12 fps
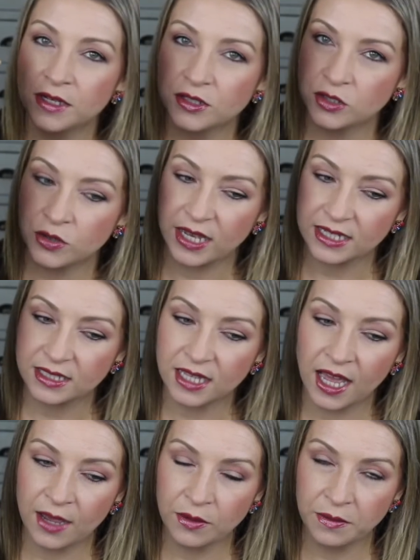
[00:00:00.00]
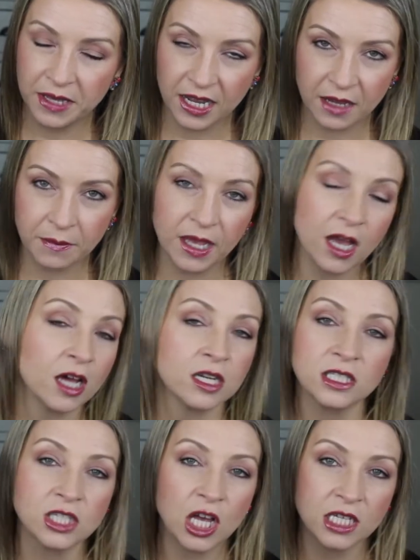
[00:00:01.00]
So yes, I would be getting my
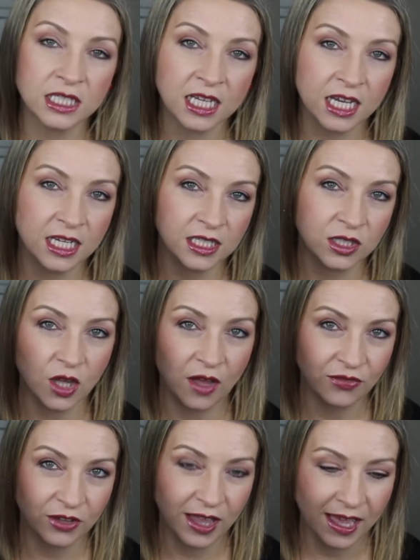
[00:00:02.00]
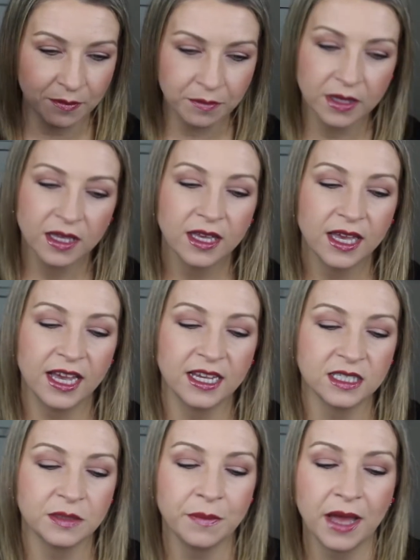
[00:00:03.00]
Anastasia Soft Glam
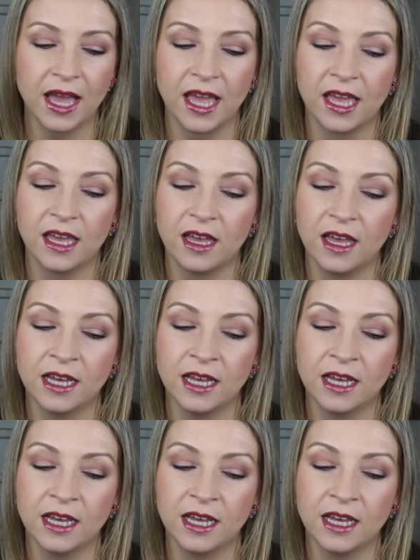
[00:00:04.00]
as my